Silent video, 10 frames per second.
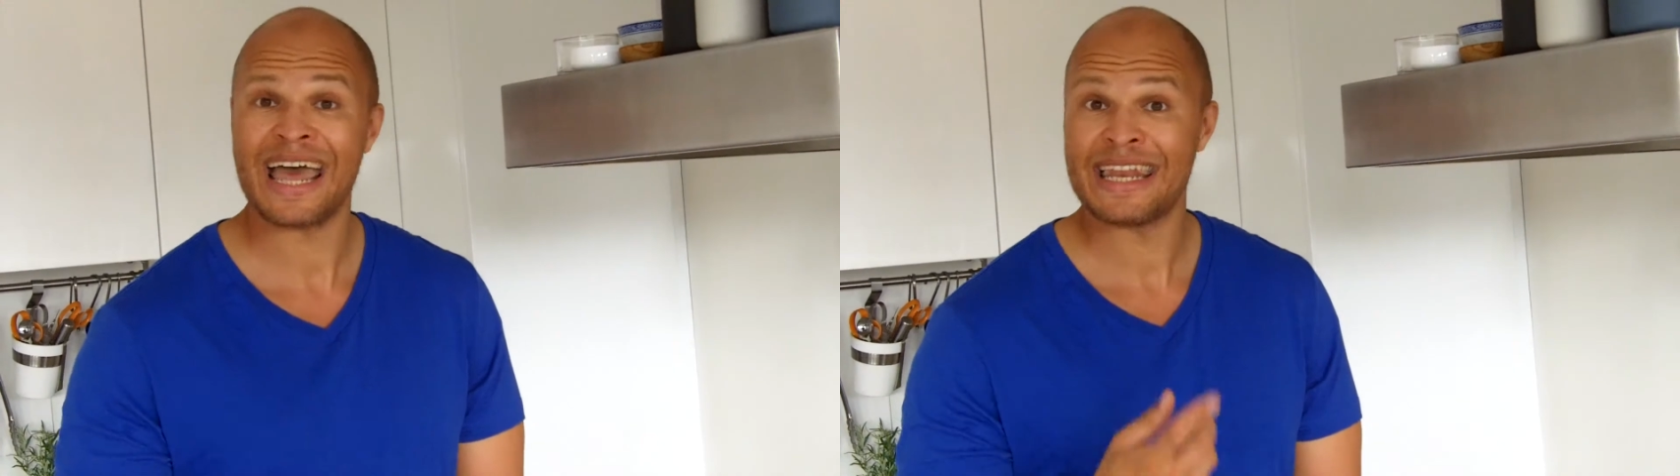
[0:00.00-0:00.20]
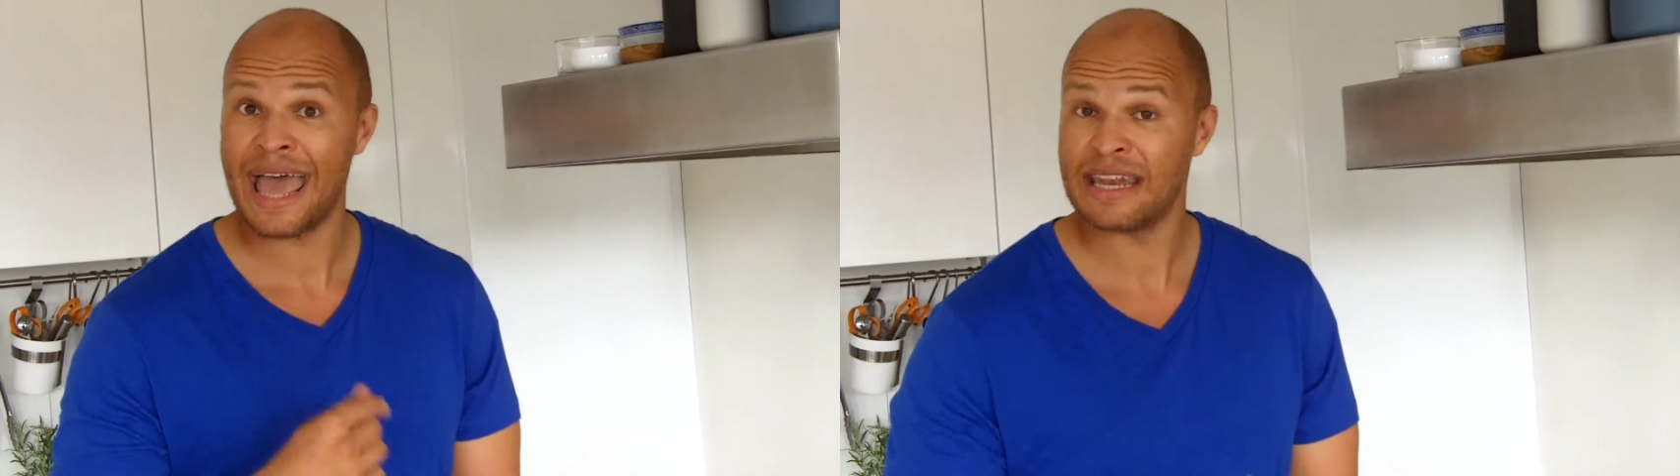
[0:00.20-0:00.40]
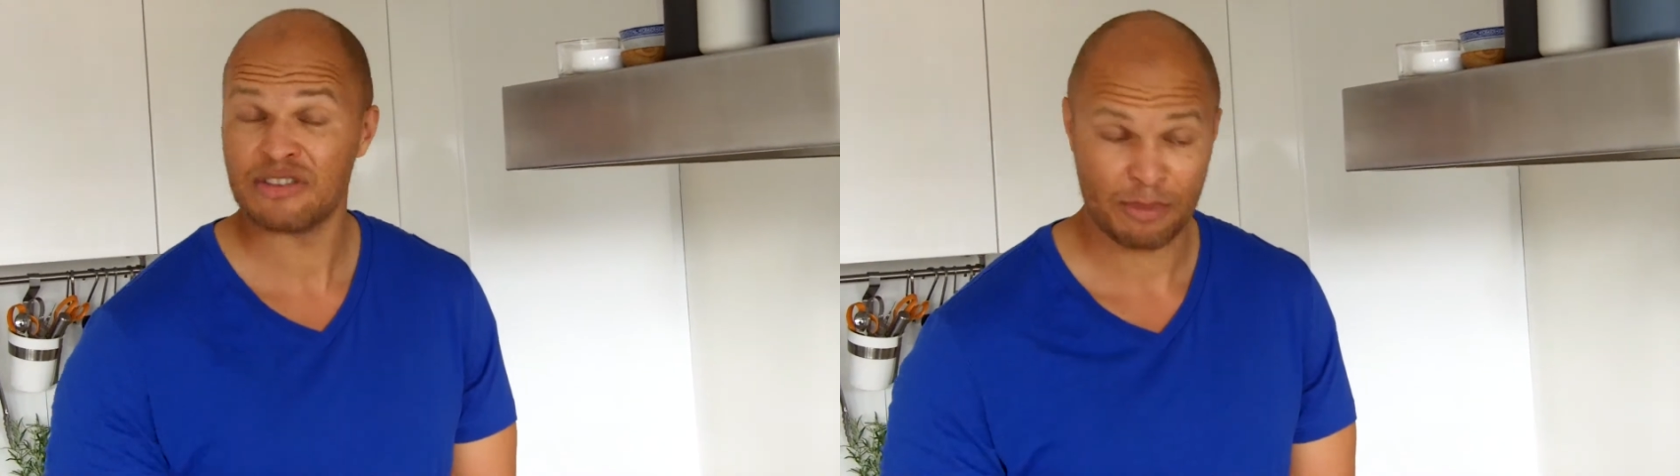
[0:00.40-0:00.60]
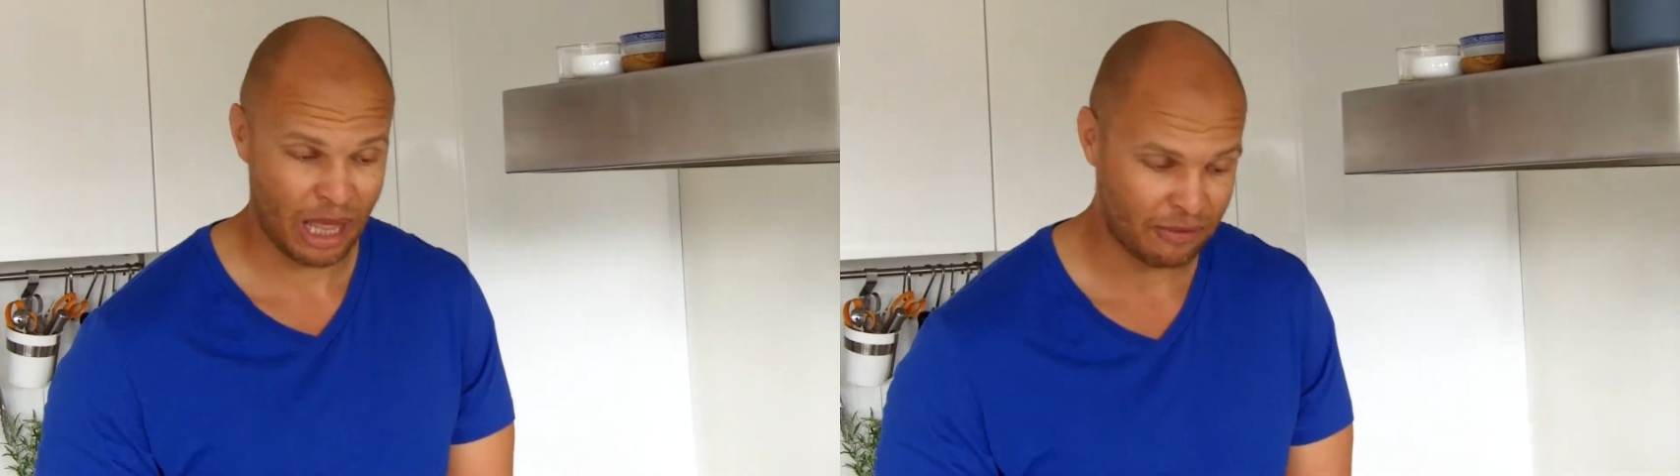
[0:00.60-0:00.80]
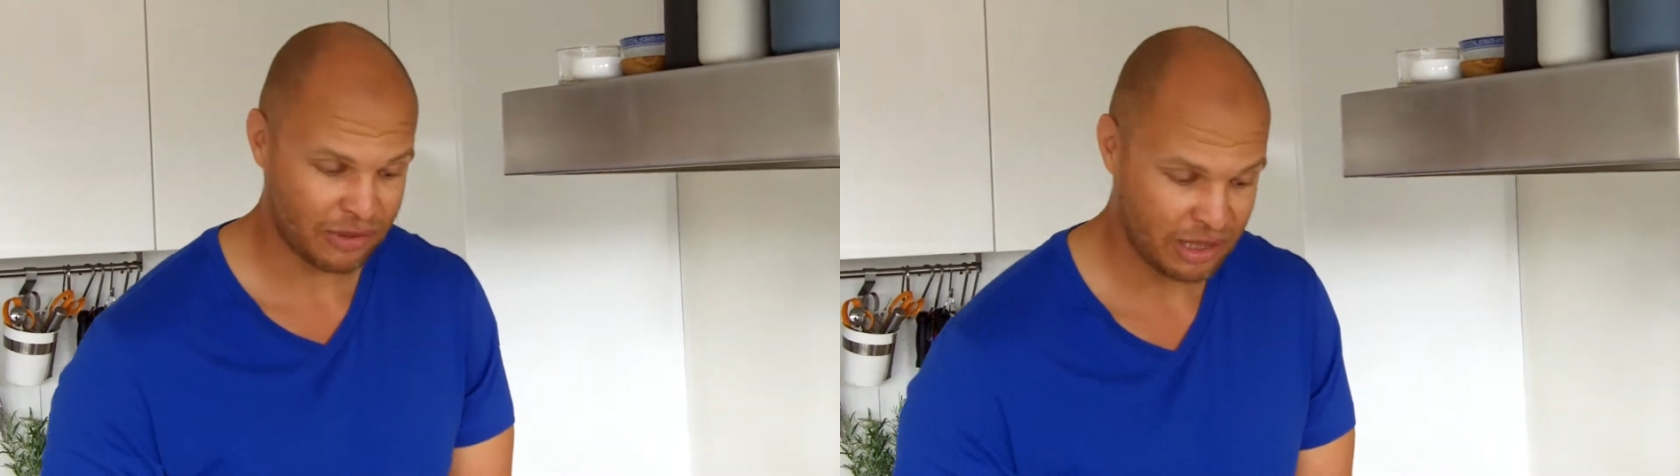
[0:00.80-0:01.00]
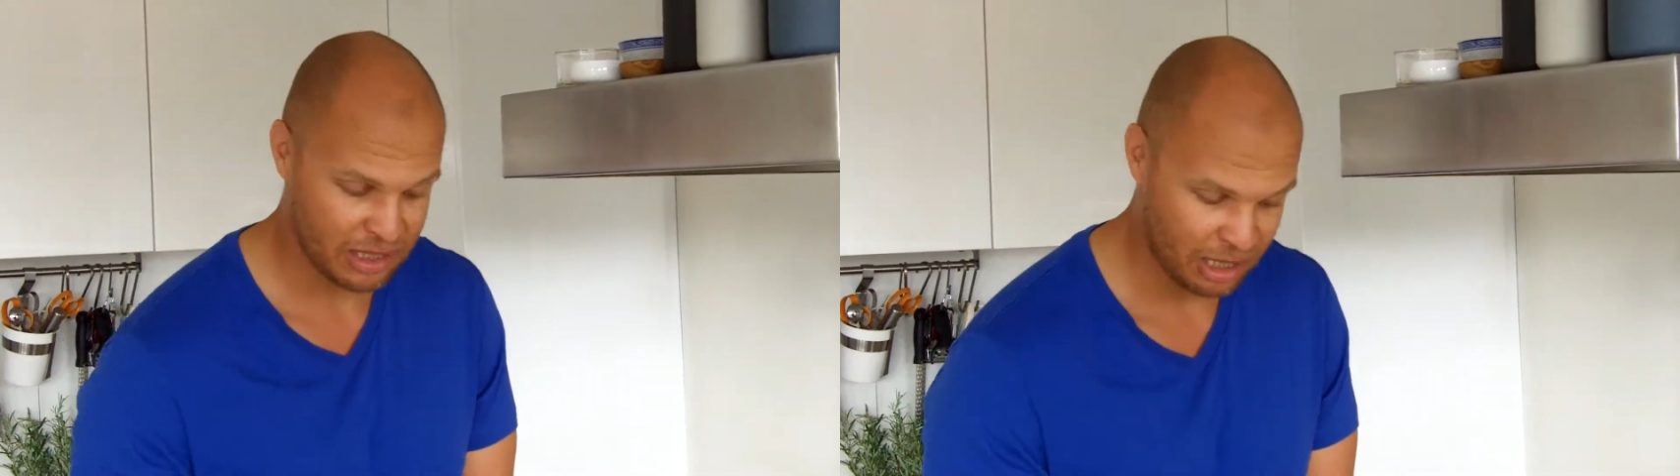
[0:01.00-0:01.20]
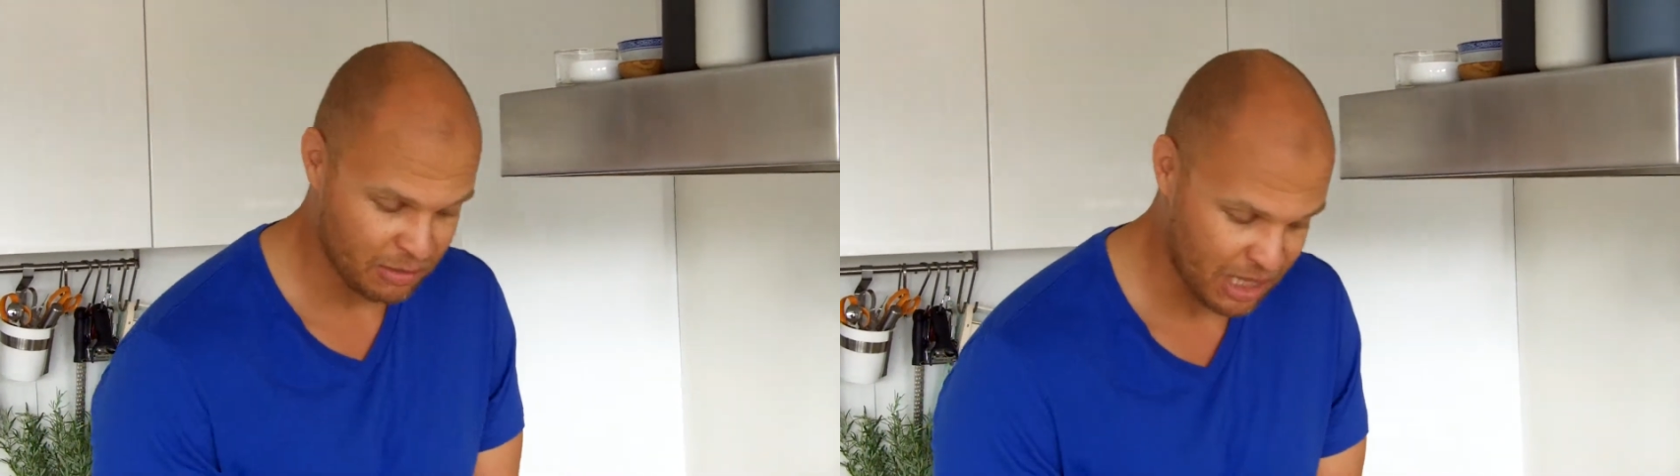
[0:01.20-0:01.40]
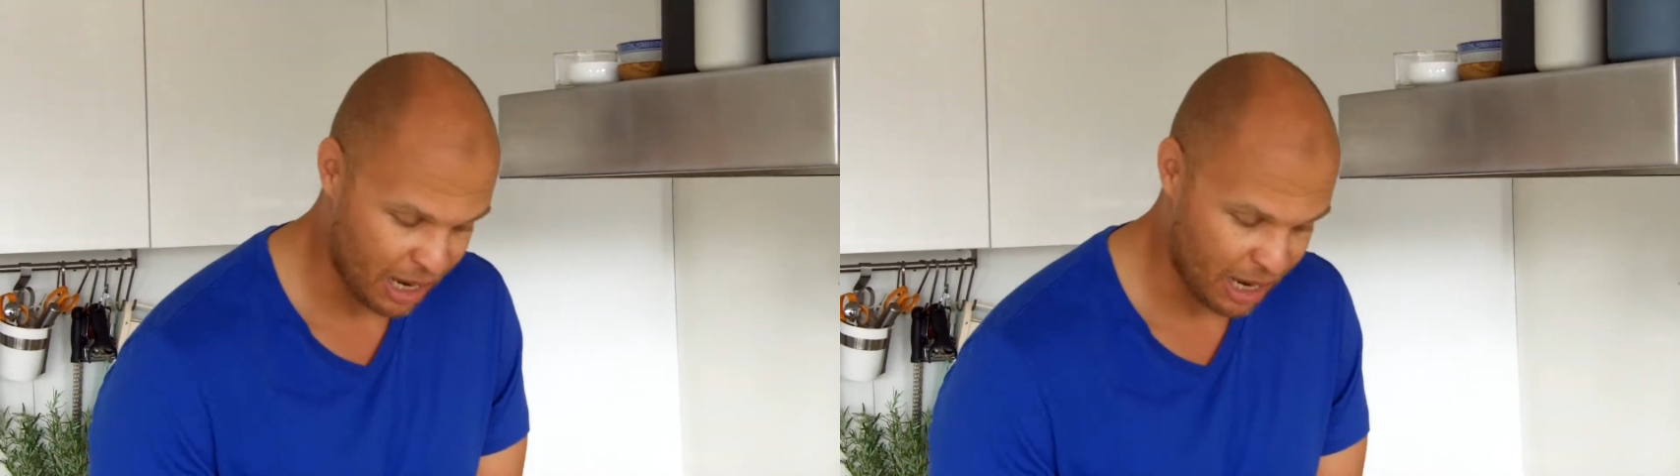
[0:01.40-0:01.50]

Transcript: and add some health at the same